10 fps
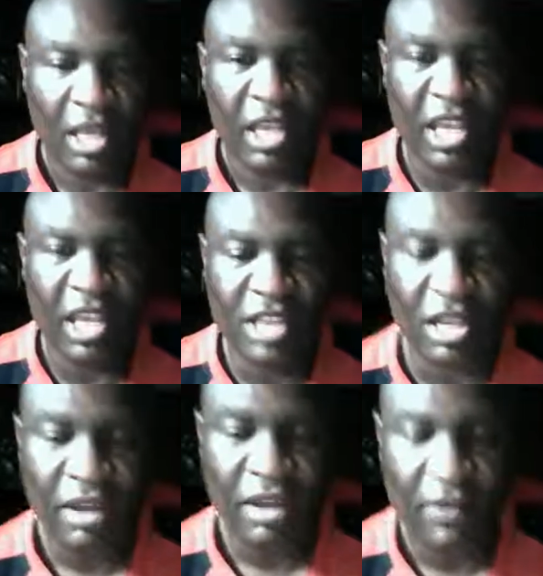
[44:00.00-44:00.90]
is
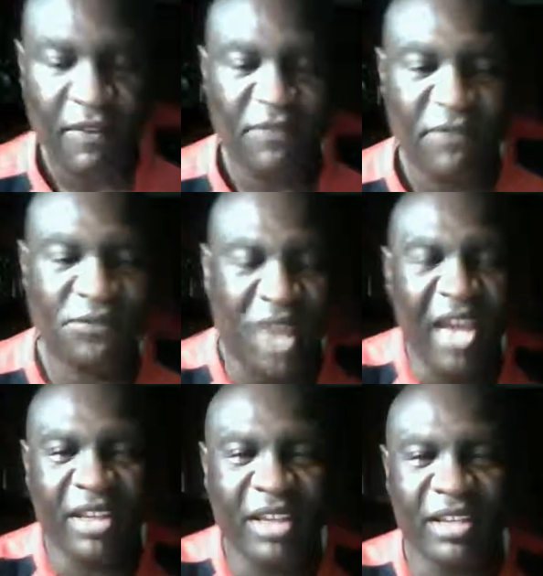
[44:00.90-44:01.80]
a
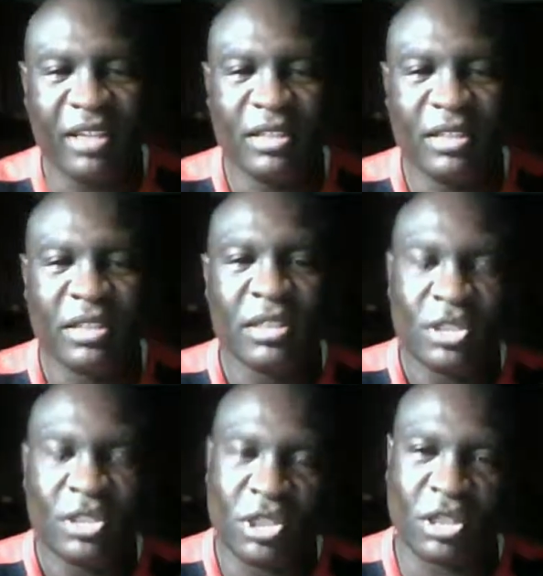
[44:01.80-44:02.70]
failure
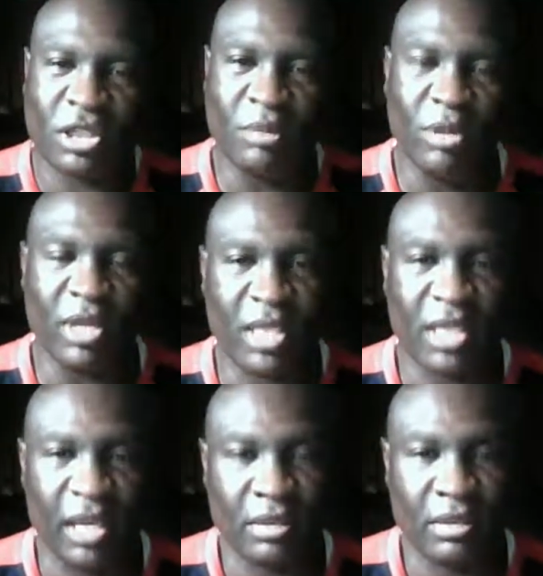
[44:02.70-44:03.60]
to communicate.